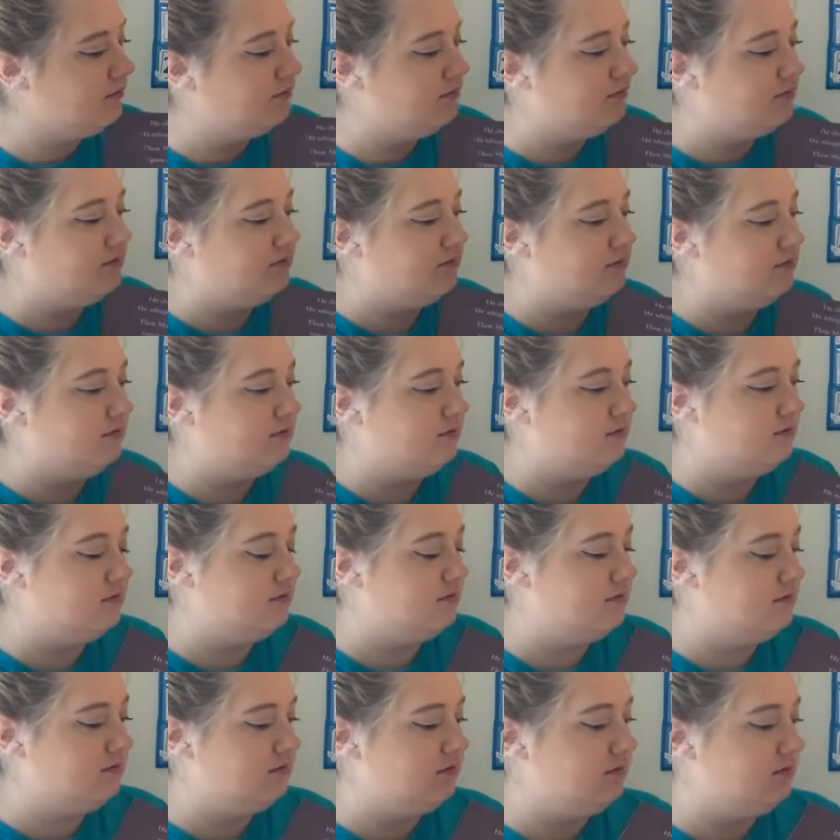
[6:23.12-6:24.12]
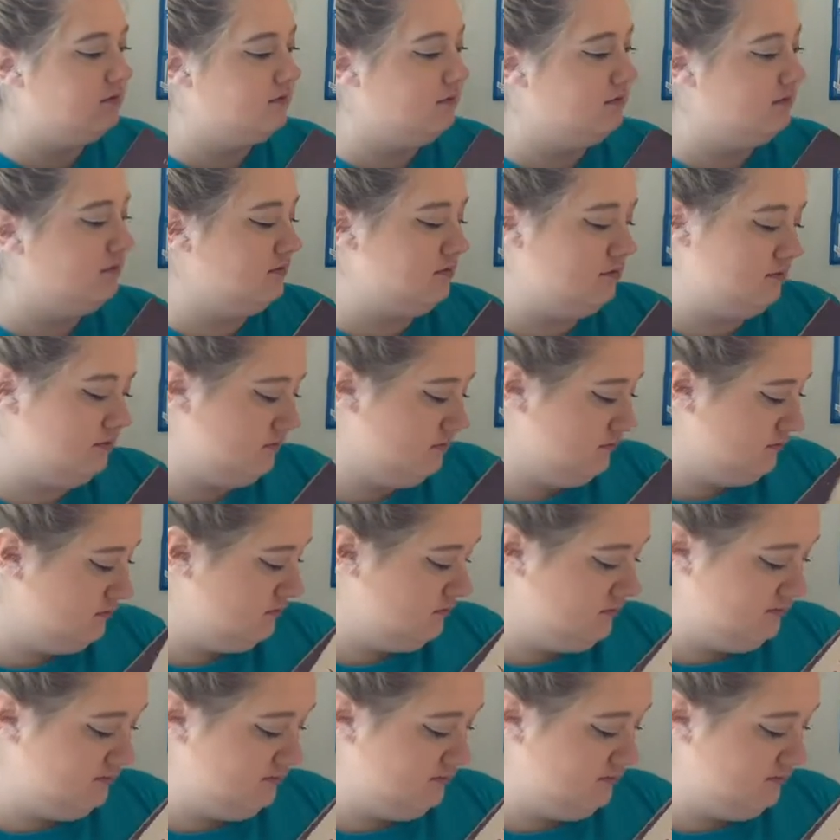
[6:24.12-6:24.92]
Nobody speaks.